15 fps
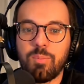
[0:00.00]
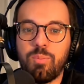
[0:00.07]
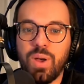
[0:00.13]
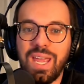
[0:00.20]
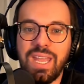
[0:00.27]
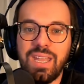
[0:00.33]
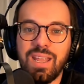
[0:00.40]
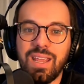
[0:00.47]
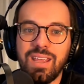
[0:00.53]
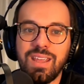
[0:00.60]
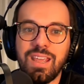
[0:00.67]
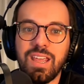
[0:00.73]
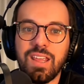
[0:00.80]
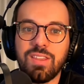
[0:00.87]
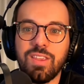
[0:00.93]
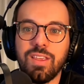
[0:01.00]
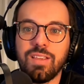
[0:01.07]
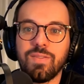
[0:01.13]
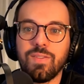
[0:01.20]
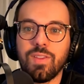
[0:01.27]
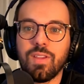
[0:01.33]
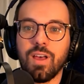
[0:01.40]
But it,
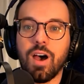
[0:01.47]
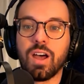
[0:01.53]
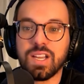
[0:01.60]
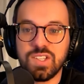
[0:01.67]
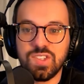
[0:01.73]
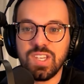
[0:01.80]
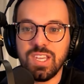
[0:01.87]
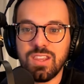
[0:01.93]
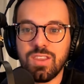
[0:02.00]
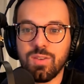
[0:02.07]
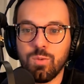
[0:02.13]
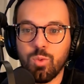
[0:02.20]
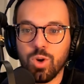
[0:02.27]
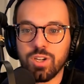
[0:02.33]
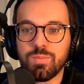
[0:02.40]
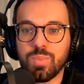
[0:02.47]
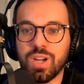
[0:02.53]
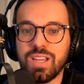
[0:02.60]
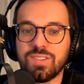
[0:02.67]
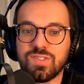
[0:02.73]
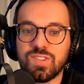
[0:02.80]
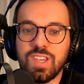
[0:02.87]
honestly, the
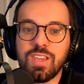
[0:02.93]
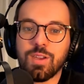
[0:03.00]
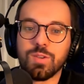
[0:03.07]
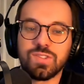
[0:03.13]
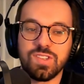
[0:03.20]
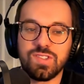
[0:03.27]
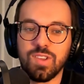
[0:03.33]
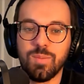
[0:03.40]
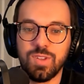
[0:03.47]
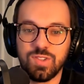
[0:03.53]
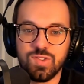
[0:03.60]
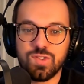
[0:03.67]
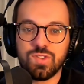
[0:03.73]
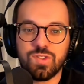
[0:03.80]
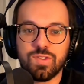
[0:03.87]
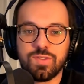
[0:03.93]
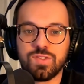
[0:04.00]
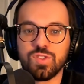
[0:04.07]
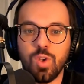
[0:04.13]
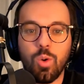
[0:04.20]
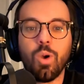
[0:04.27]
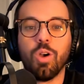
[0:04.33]
WordPress ecosystem is
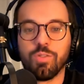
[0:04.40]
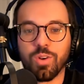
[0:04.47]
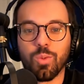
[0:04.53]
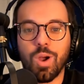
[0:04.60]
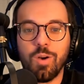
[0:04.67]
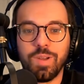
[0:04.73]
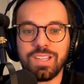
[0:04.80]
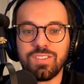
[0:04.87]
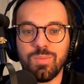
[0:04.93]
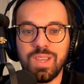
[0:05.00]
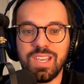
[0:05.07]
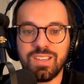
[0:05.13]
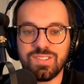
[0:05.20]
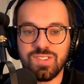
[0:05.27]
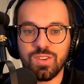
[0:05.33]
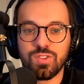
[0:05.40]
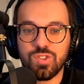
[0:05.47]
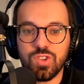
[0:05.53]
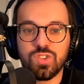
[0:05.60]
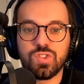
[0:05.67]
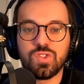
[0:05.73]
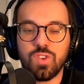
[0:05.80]
so overwhelming to me because there's
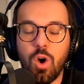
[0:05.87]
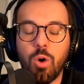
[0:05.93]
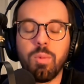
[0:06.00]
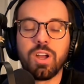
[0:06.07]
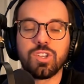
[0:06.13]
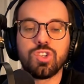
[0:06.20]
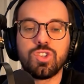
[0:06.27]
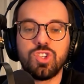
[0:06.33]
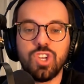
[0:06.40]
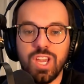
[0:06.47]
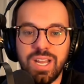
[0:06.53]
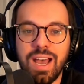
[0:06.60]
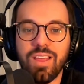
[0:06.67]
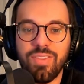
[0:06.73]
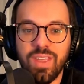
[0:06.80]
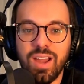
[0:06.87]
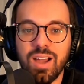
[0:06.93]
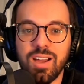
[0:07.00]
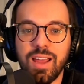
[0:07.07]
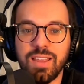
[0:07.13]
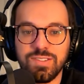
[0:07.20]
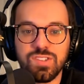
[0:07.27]
just so much shit out
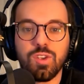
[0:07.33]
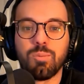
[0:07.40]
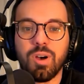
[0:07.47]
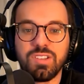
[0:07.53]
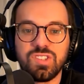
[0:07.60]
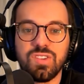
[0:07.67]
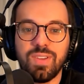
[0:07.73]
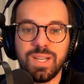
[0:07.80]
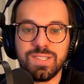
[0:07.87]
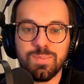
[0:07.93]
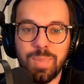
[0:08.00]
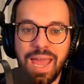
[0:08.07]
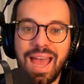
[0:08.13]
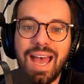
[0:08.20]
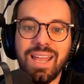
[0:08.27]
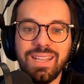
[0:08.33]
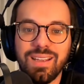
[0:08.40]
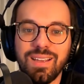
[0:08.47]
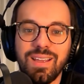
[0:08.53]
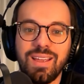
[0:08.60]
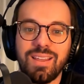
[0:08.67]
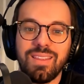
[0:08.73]
there and so much of it is bad
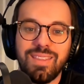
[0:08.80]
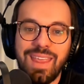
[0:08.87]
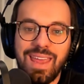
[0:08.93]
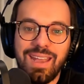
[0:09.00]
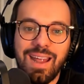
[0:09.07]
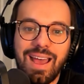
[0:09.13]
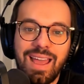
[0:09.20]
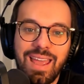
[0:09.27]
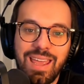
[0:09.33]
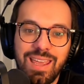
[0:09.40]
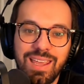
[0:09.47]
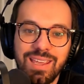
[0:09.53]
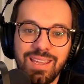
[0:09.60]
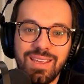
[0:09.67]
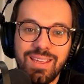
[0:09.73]
that I